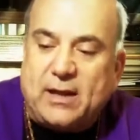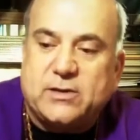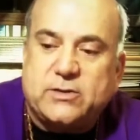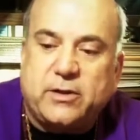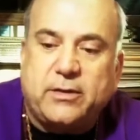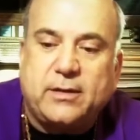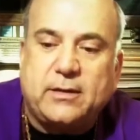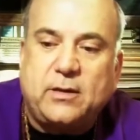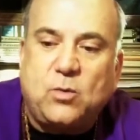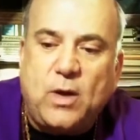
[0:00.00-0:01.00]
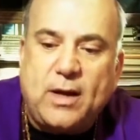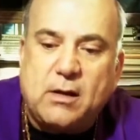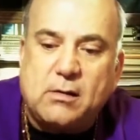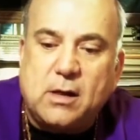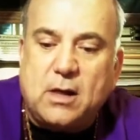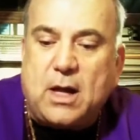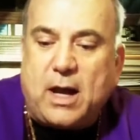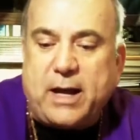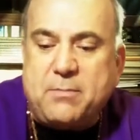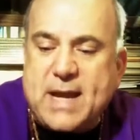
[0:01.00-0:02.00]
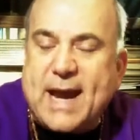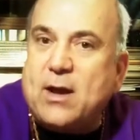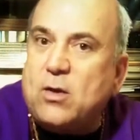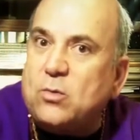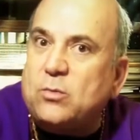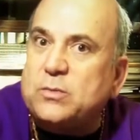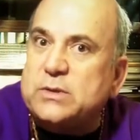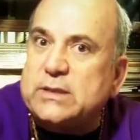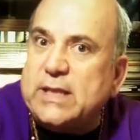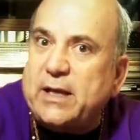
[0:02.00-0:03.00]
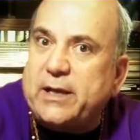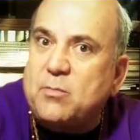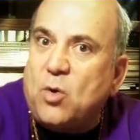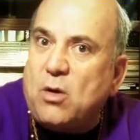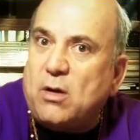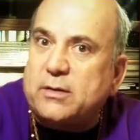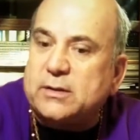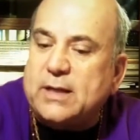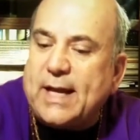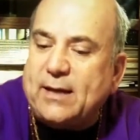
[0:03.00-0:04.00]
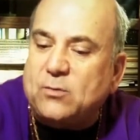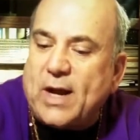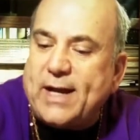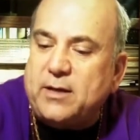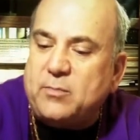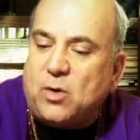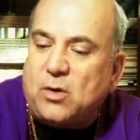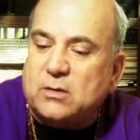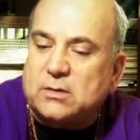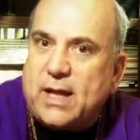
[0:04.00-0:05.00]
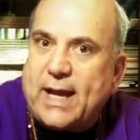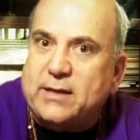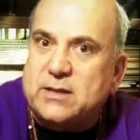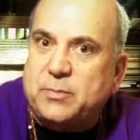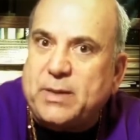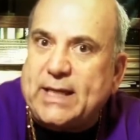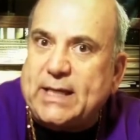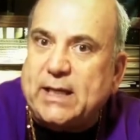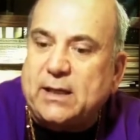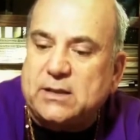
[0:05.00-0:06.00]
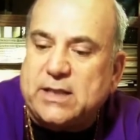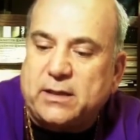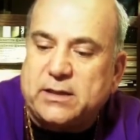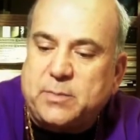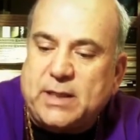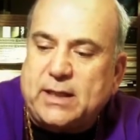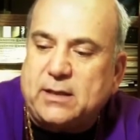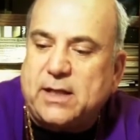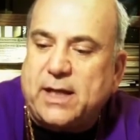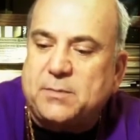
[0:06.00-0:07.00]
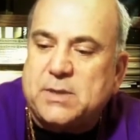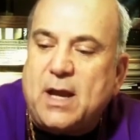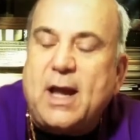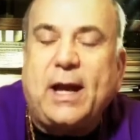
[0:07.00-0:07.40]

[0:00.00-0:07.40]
And I start thinking, well, I'm now selling books and writing books and speaking and selling speaking tapes.